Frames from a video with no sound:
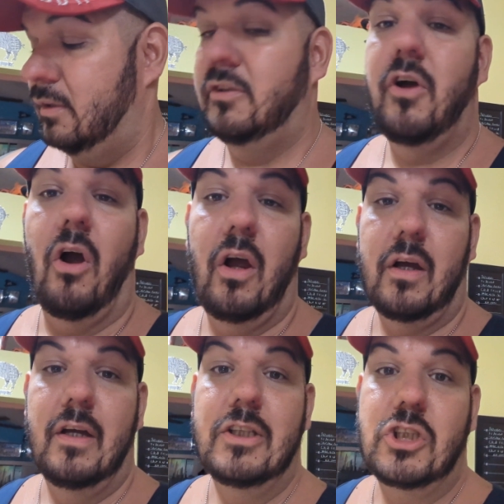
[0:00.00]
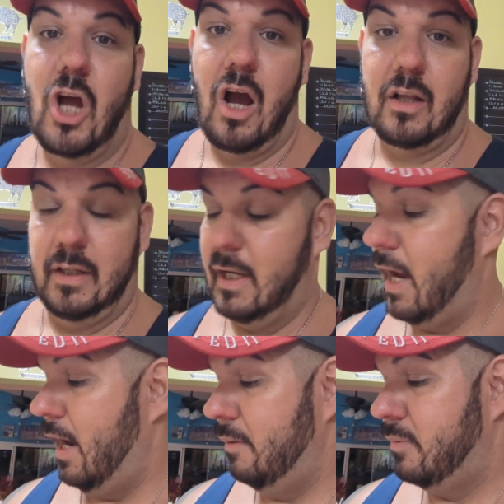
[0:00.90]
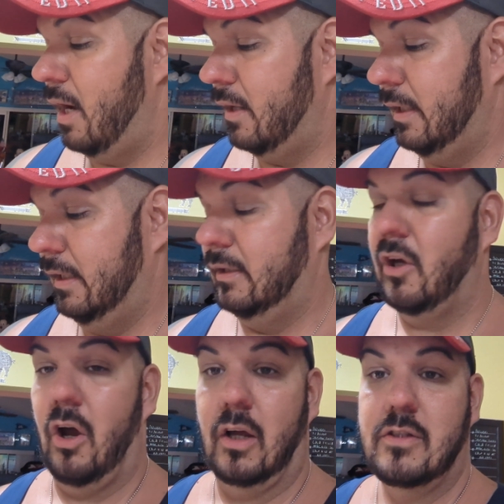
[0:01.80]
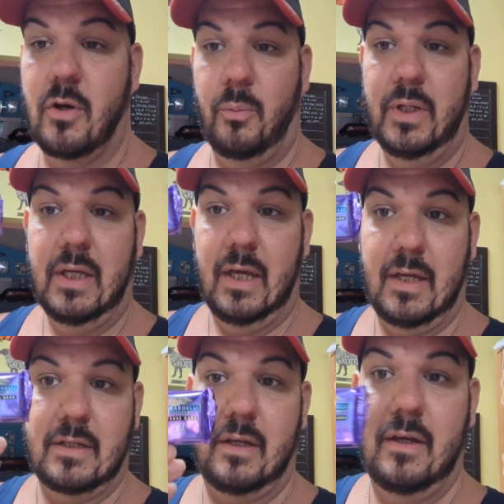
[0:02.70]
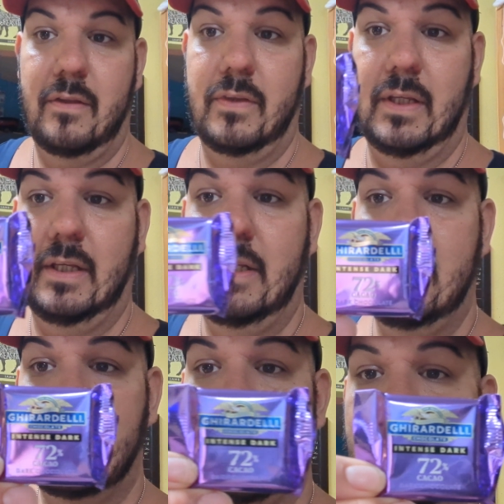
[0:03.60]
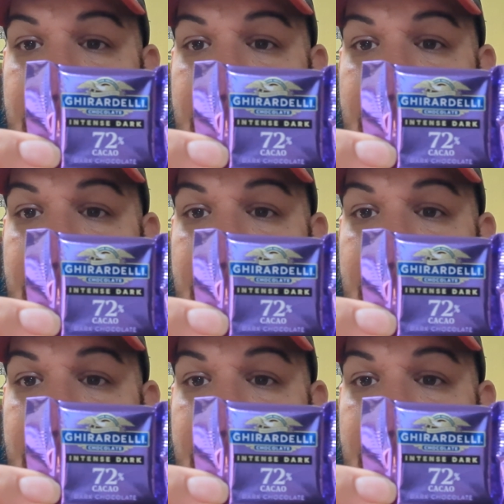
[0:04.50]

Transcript: dark chocolate. I'm talking dark. So we get these